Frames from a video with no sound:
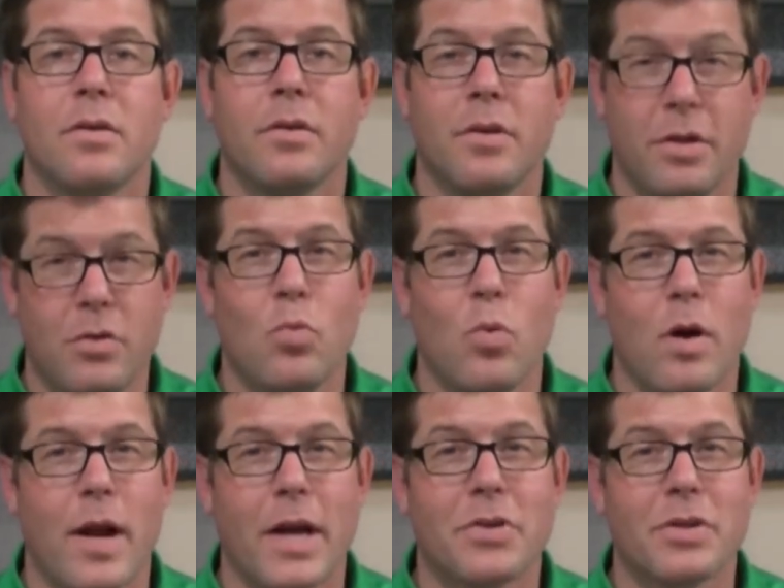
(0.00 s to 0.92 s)
you
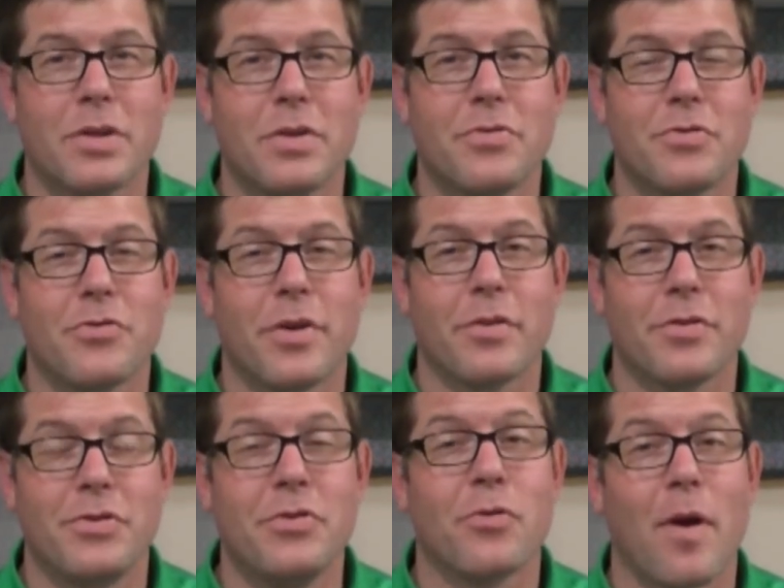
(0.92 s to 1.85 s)
want to actually use your trailer
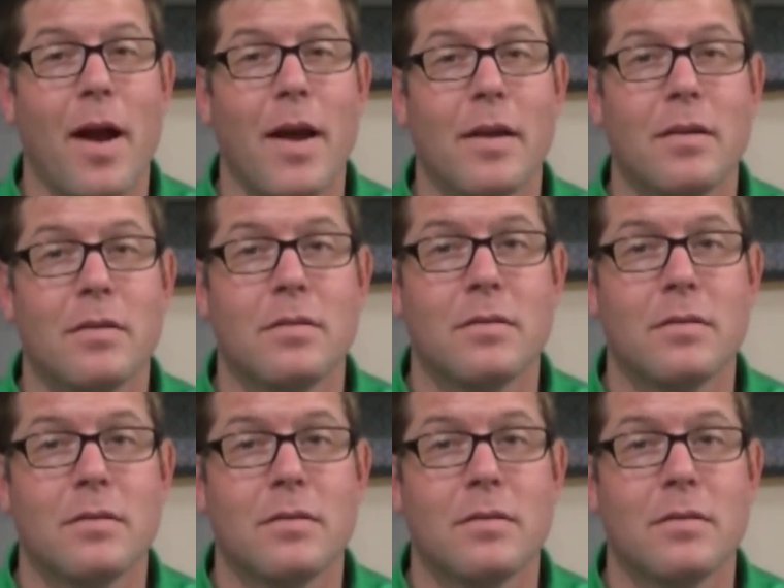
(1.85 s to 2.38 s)
too, right?